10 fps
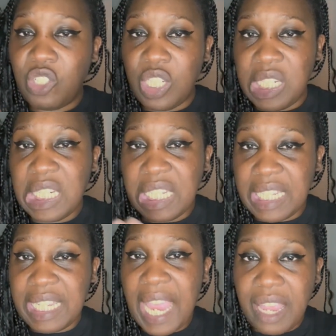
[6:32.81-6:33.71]
she
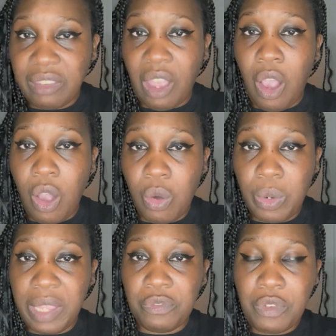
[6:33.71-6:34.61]
didn't get the
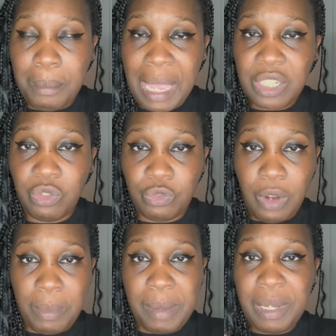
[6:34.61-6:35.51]
whole information
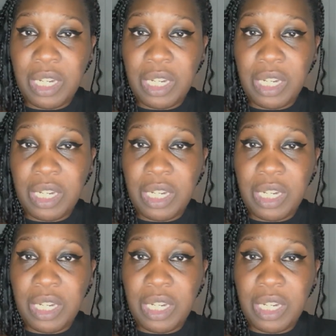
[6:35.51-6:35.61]
from him,